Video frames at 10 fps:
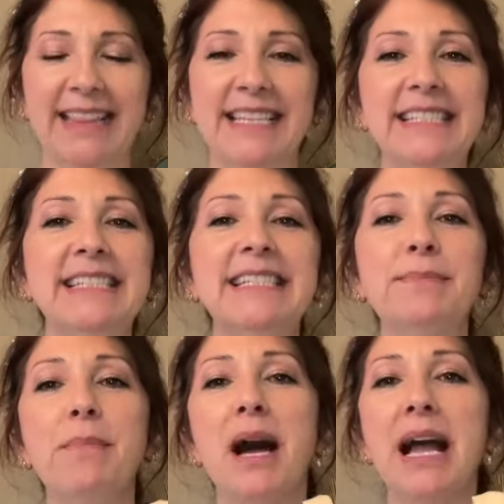This is
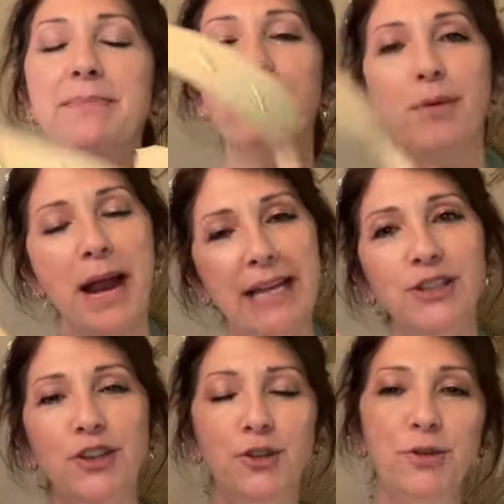my brand
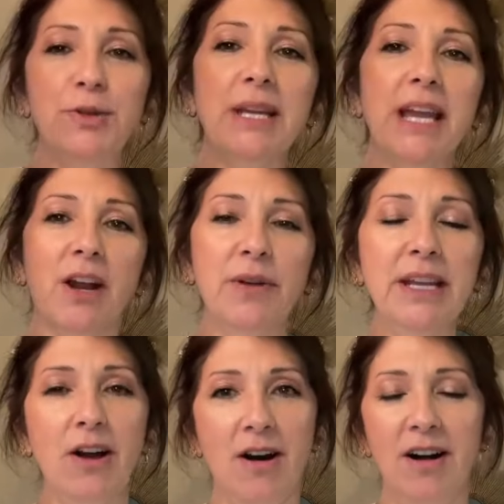new
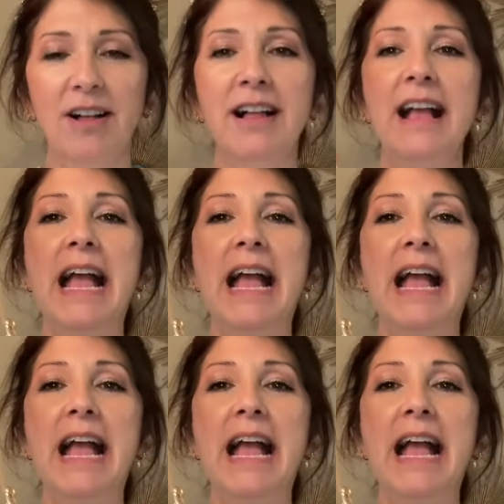Carryall